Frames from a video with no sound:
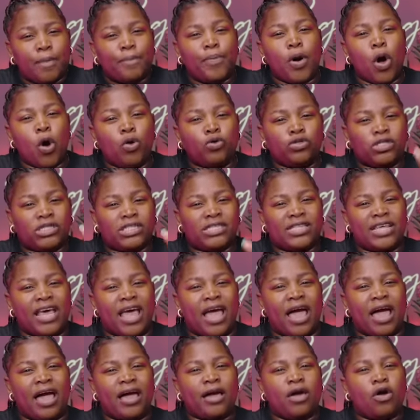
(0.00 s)
post
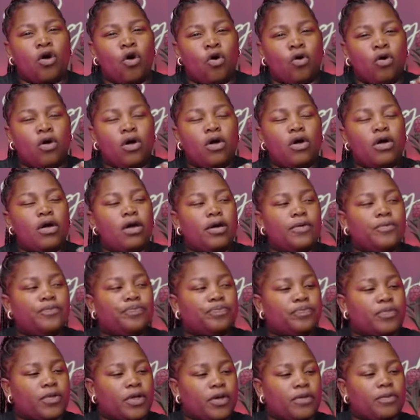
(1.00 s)
their co.
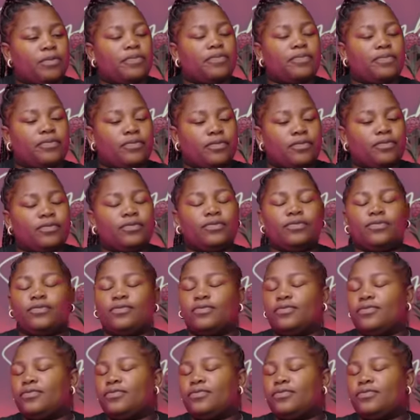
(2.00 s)
Mm,